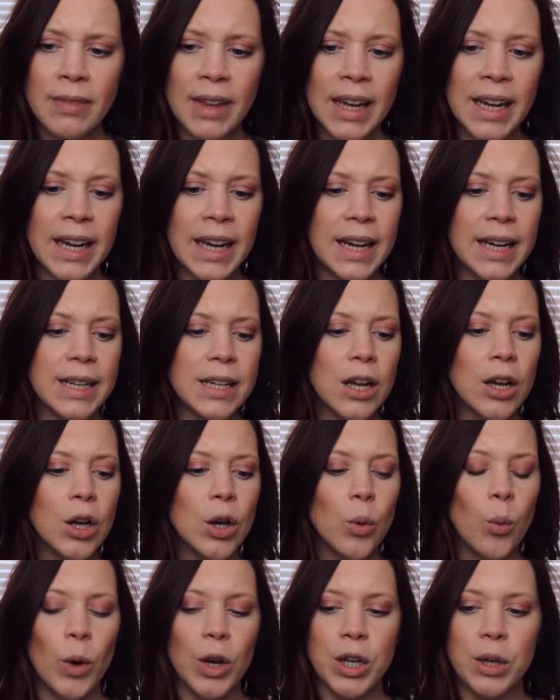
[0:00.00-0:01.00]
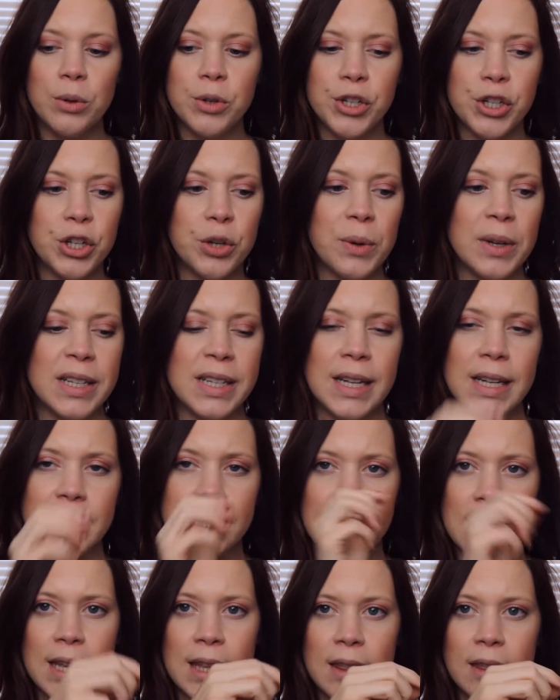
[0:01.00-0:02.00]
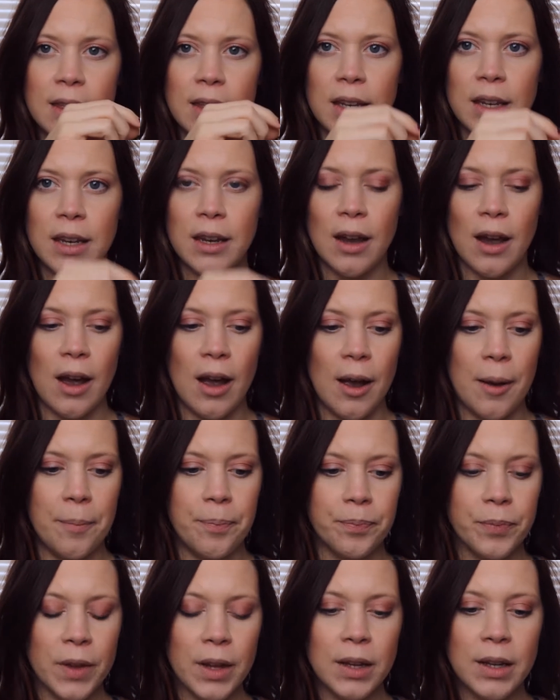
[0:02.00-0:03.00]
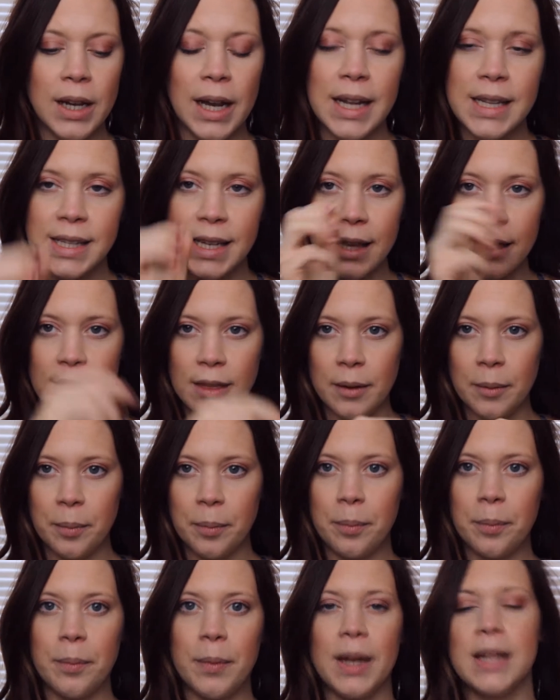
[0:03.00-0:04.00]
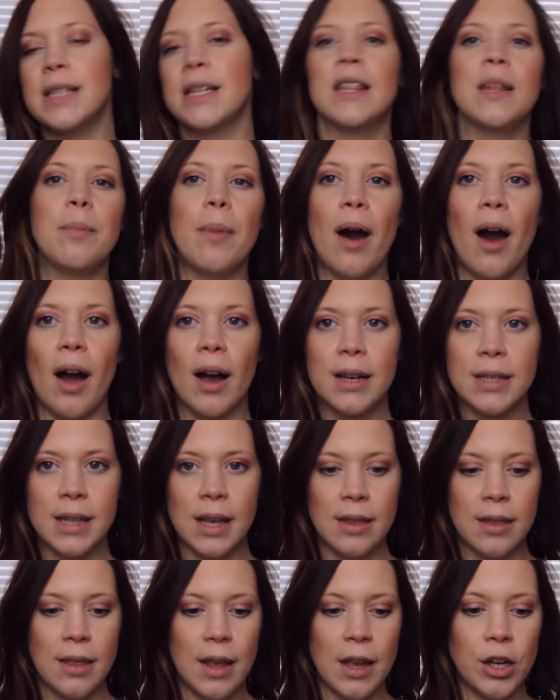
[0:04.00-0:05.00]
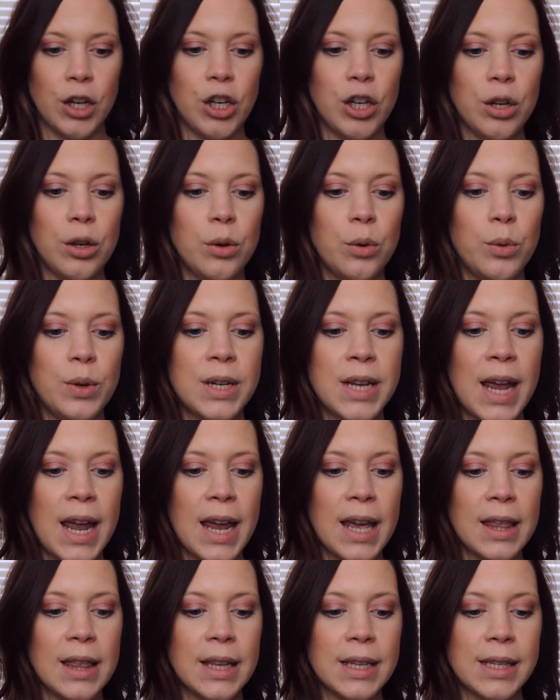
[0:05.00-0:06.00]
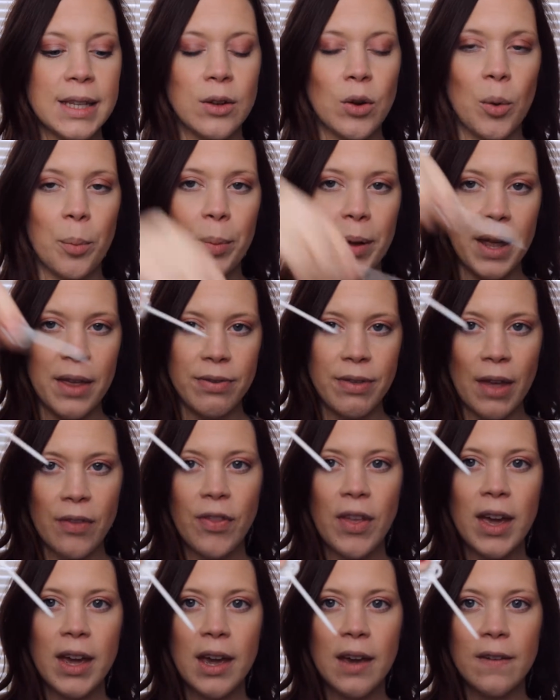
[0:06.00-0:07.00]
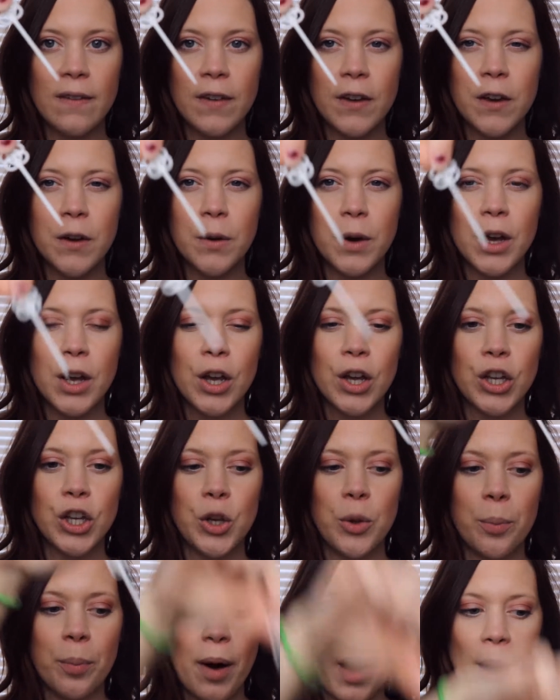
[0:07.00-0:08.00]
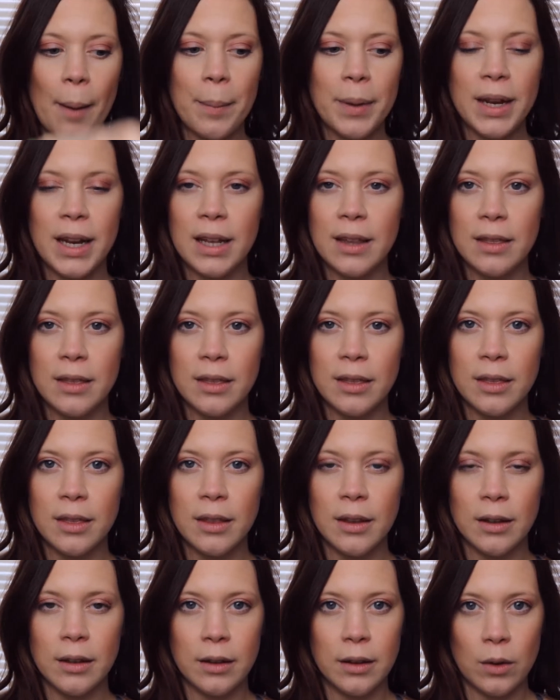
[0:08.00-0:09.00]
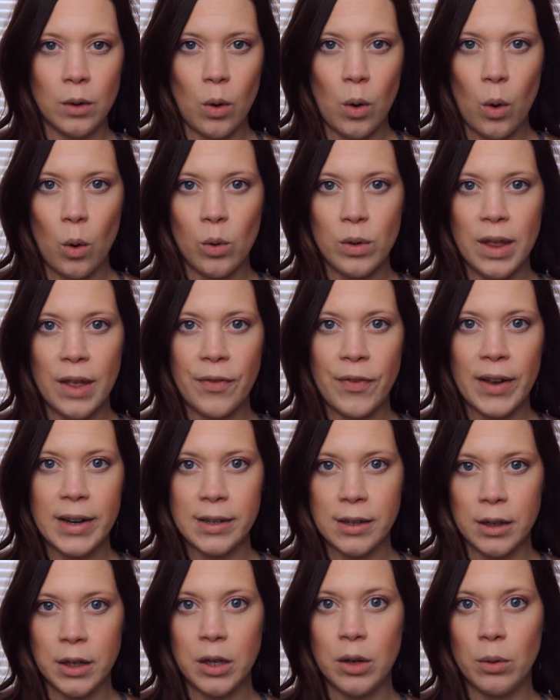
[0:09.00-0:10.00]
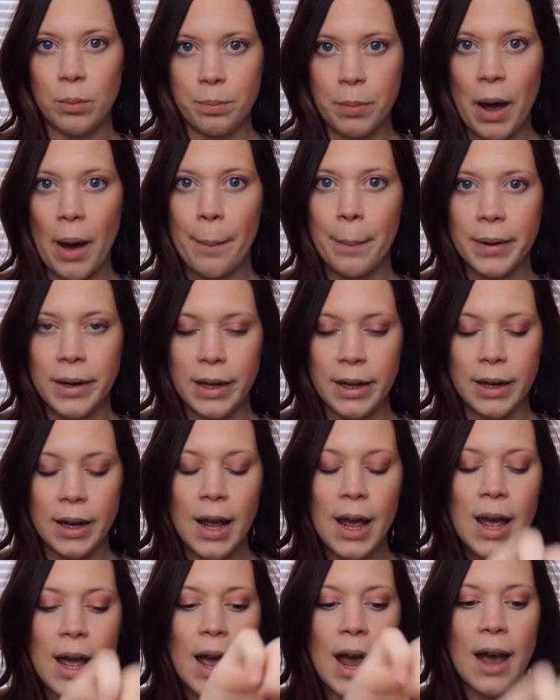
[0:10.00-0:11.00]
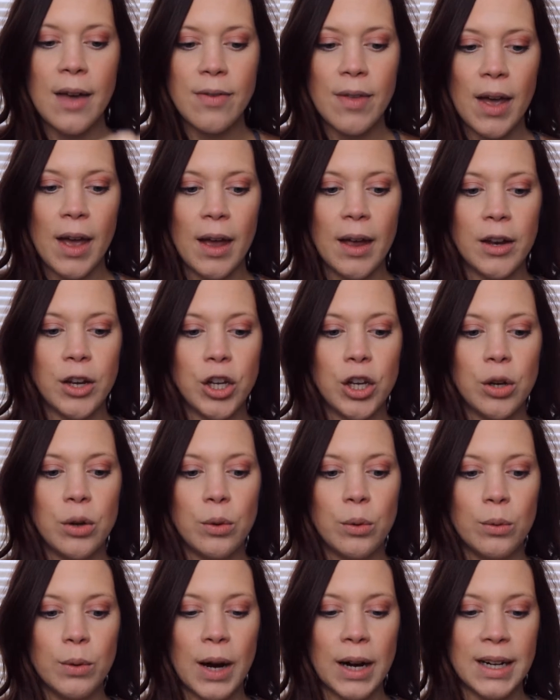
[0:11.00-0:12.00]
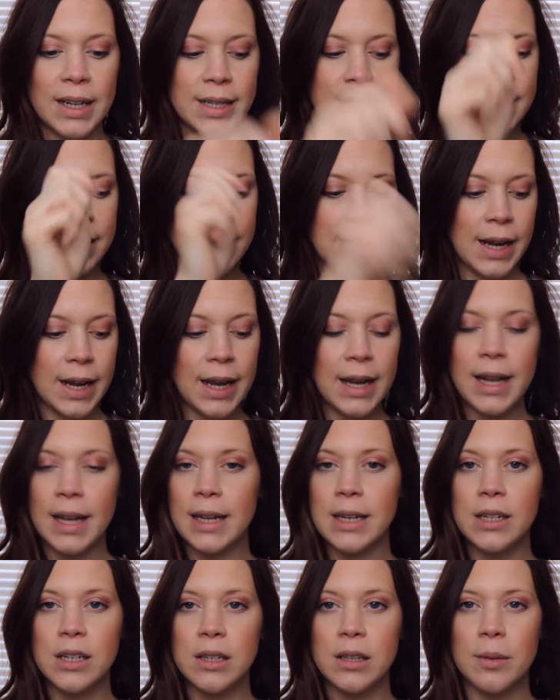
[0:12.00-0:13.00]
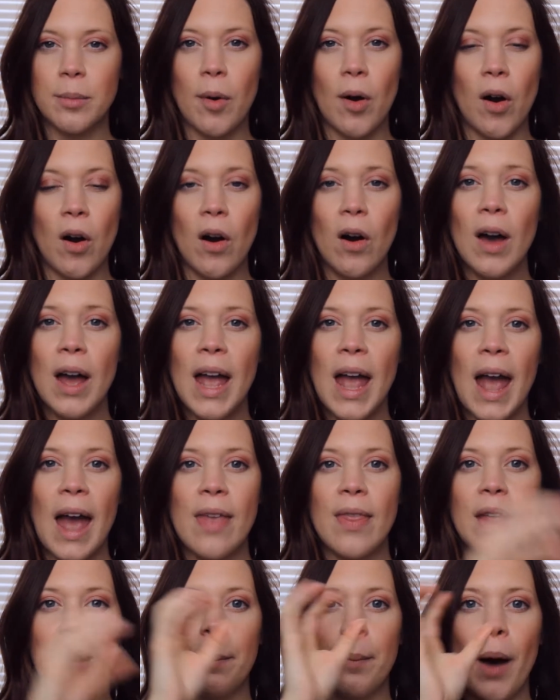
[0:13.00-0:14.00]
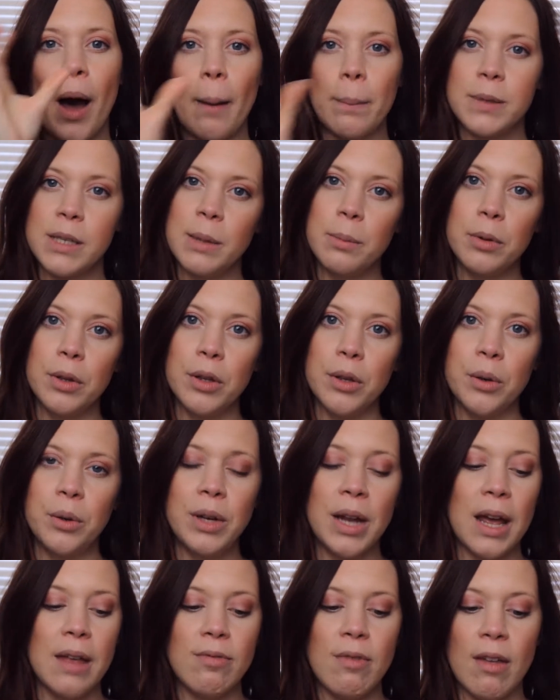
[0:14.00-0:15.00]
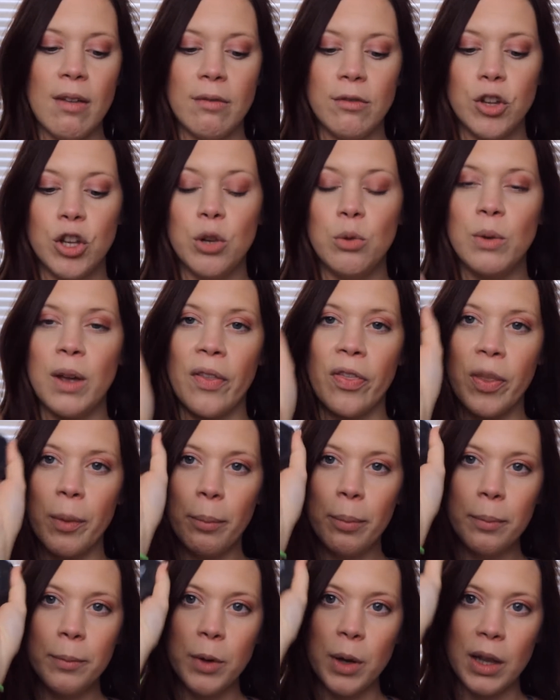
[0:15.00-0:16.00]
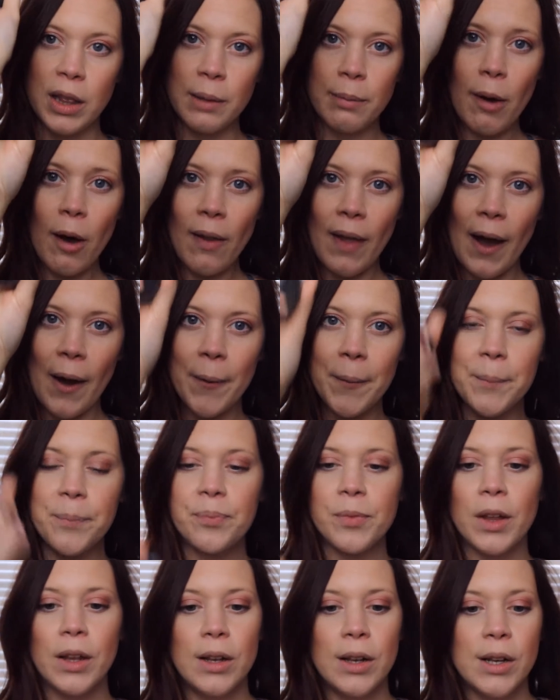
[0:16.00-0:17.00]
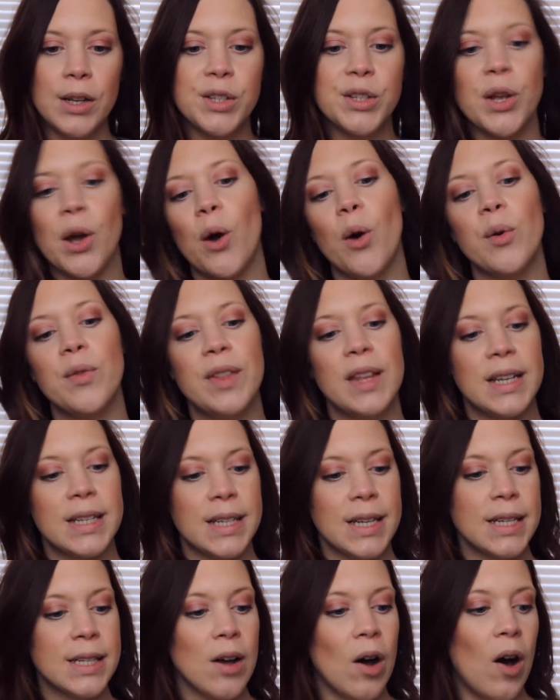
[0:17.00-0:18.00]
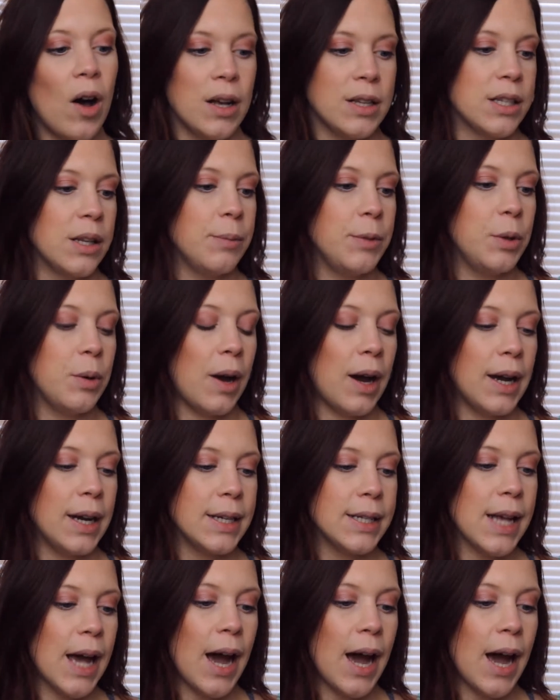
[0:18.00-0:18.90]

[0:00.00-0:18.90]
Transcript: And what you do is it's in the um, it's in the it's in the box, and then you take this little pin that they give you, you pop it in the little hole that they tell you to pop it in, and then you kind of stick it into the ball, and then it pops the balloon, and then you get the you get the ball out. So this is awesome, you guys.